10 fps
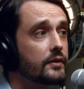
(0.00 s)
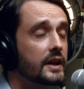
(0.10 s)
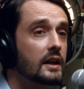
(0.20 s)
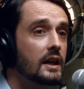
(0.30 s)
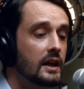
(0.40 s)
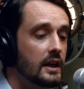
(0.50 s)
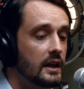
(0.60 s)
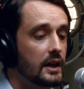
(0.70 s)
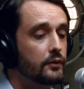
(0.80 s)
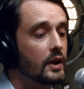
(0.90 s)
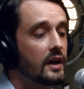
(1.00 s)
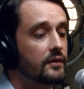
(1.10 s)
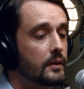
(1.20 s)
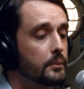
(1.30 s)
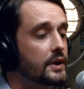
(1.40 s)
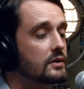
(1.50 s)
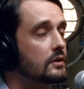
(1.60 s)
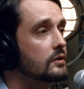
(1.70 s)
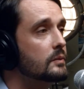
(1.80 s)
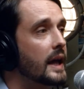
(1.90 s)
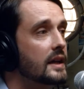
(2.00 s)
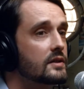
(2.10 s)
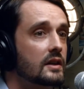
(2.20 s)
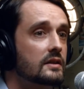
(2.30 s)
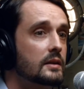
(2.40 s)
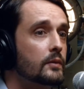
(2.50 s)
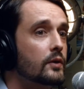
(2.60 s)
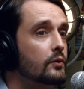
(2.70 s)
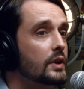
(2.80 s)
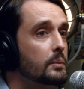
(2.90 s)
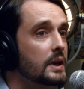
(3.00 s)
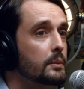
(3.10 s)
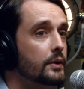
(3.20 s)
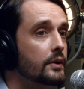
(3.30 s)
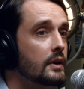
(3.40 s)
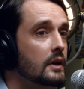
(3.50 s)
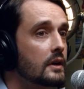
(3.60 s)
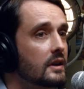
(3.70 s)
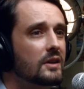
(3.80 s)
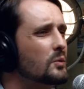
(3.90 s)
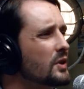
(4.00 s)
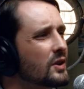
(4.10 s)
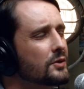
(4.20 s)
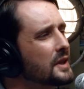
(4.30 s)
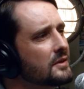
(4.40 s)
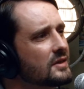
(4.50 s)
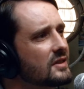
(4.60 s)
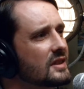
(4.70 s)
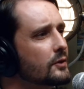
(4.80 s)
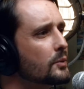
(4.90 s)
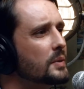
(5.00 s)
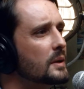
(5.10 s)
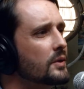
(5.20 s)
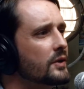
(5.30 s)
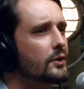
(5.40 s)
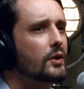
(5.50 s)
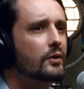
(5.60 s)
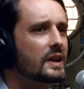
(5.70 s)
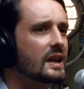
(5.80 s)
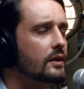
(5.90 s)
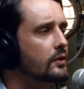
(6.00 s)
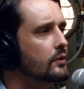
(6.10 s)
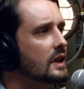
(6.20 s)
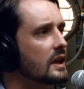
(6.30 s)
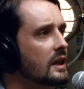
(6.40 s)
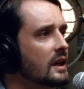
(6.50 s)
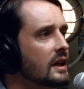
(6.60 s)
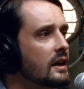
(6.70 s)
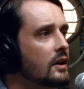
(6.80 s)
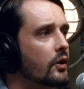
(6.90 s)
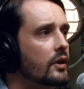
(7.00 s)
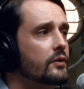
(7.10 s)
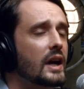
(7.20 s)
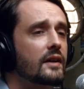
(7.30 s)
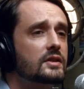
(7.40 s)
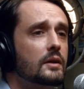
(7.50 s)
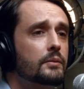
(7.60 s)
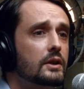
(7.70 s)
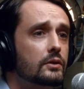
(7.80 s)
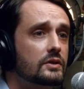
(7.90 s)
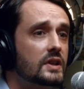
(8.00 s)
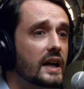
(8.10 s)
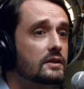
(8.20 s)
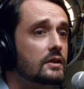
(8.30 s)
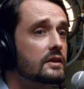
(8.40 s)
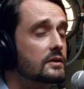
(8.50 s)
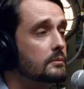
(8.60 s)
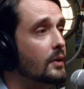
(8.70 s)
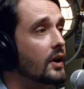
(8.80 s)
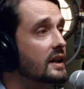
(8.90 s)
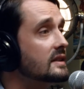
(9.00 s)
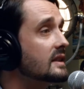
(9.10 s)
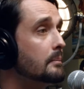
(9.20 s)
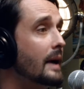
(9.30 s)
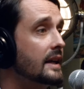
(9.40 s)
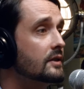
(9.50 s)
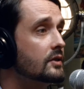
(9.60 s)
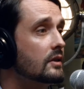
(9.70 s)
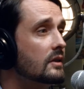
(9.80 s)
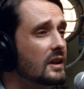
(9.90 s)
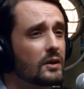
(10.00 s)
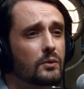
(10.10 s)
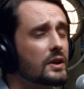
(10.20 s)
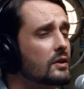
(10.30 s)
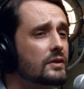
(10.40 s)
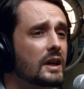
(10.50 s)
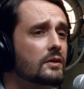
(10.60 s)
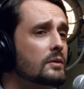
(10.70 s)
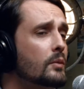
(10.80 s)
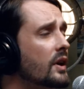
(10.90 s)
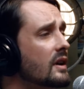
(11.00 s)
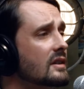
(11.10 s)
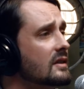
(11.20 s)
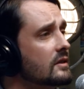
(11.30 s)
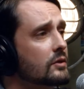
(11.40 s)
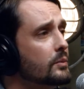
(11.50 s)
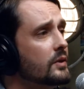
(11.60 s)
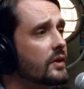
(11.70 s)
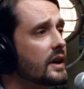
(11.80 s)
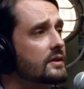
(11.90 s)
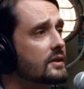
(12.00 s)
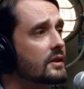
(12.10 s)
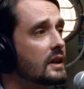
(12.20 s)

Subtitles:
Like if you have a person who's managing a team of 3 people, they don't want to go down to 0 people. They're already at 3. Or if you have somebody whose title is marketing manager, they don't want to go down to marketing supervisor.